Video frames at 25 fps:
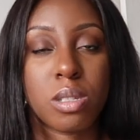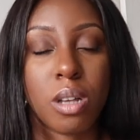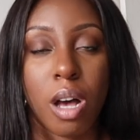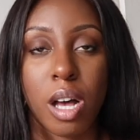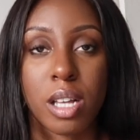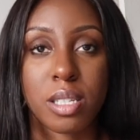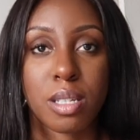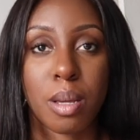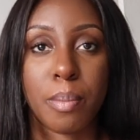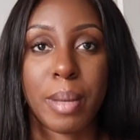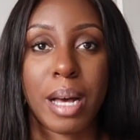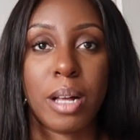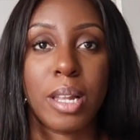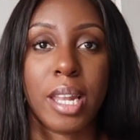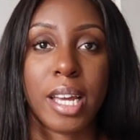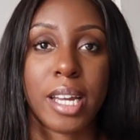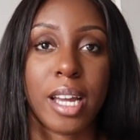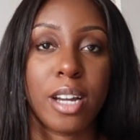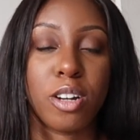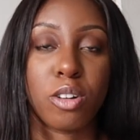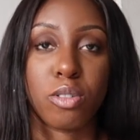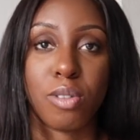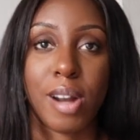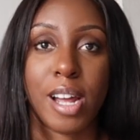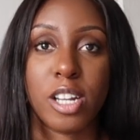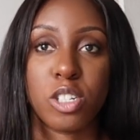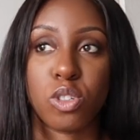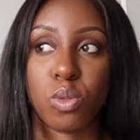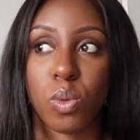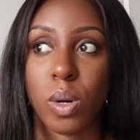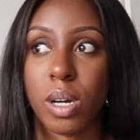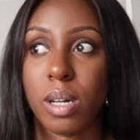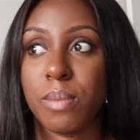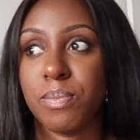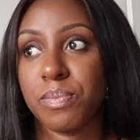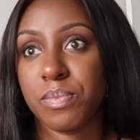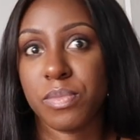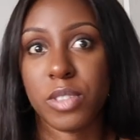ask about like a
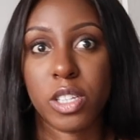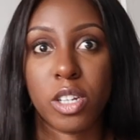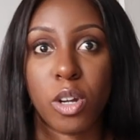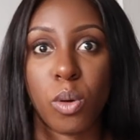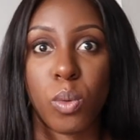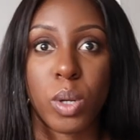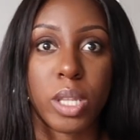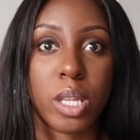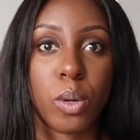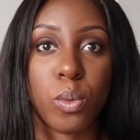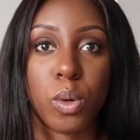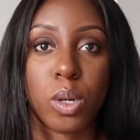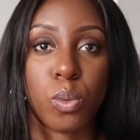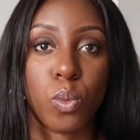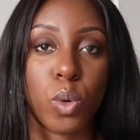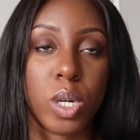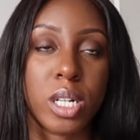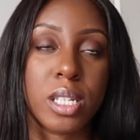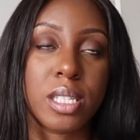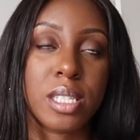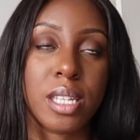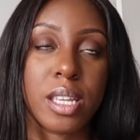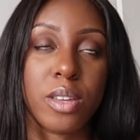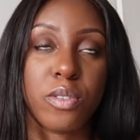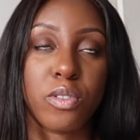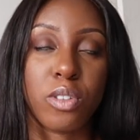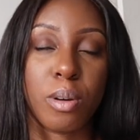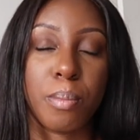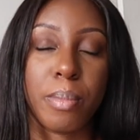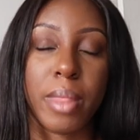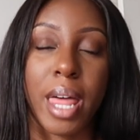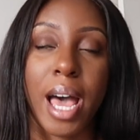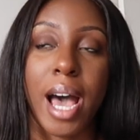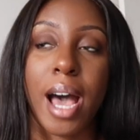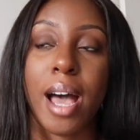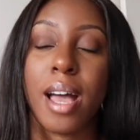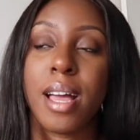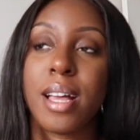graduate, you know, what they would want to see from
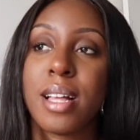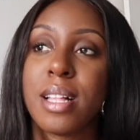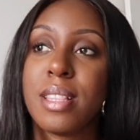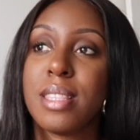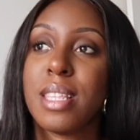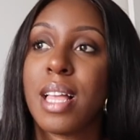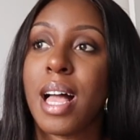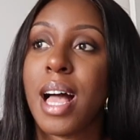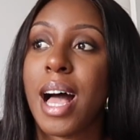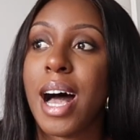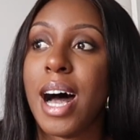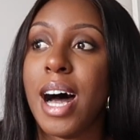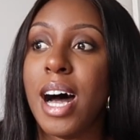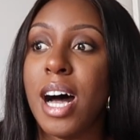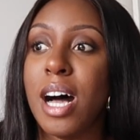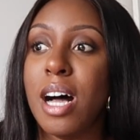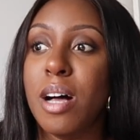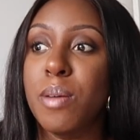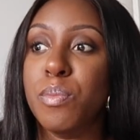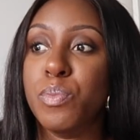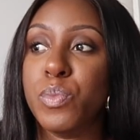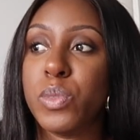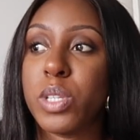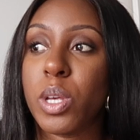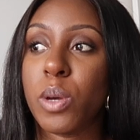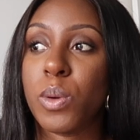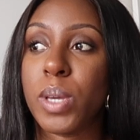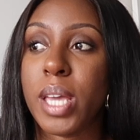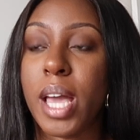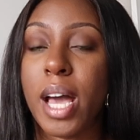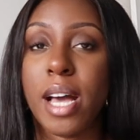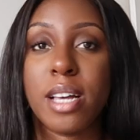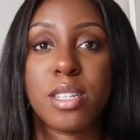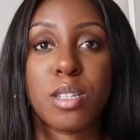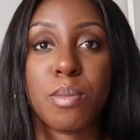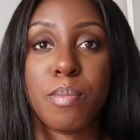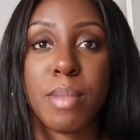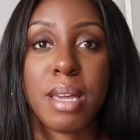that. So
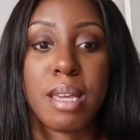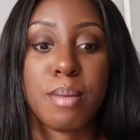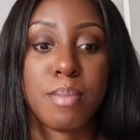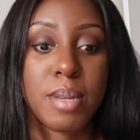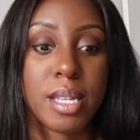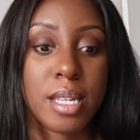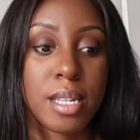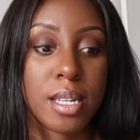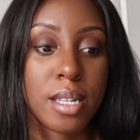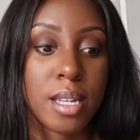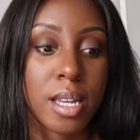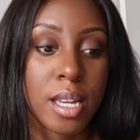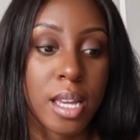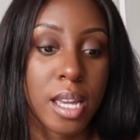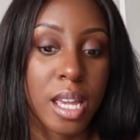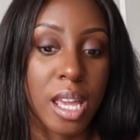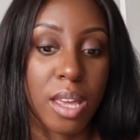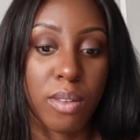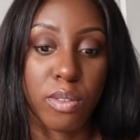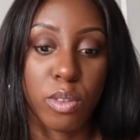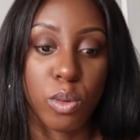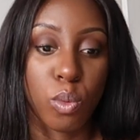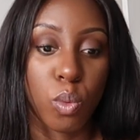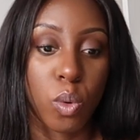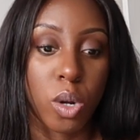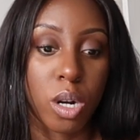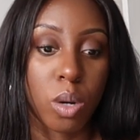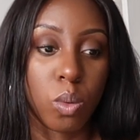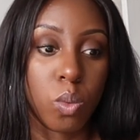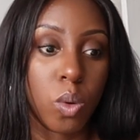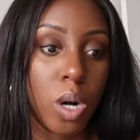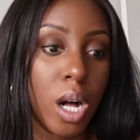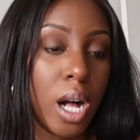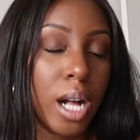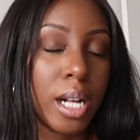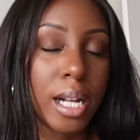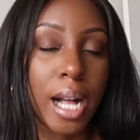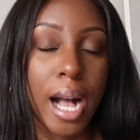yeah, so maybe if you want to
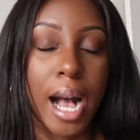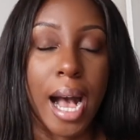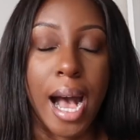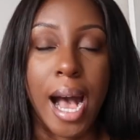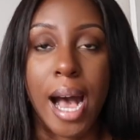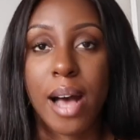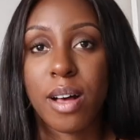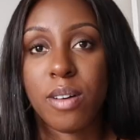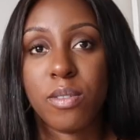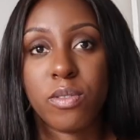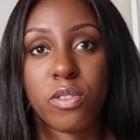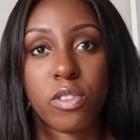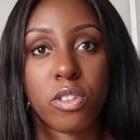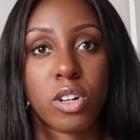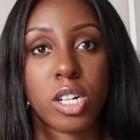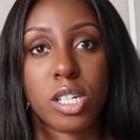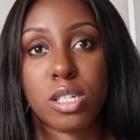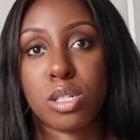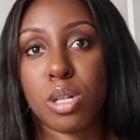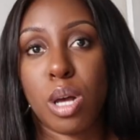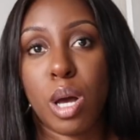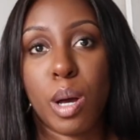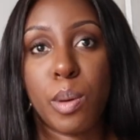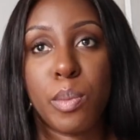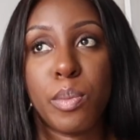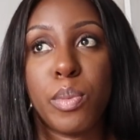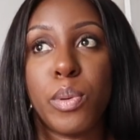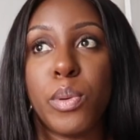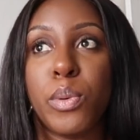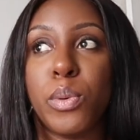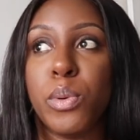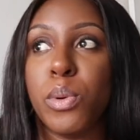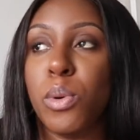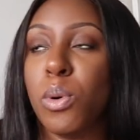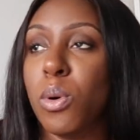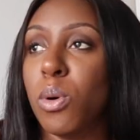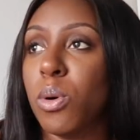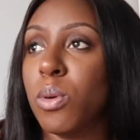work at for
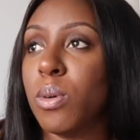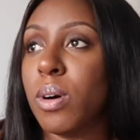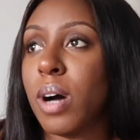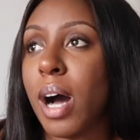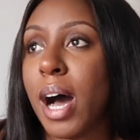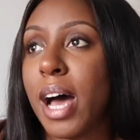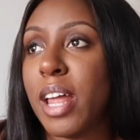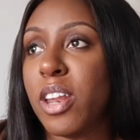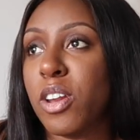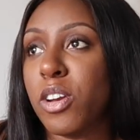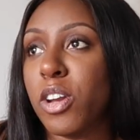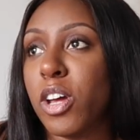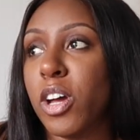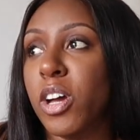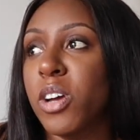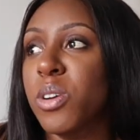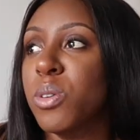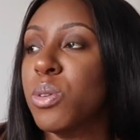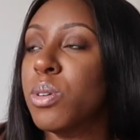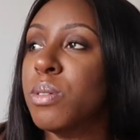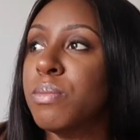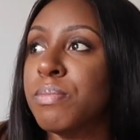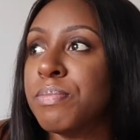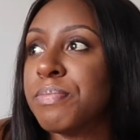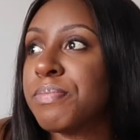example, I don't know,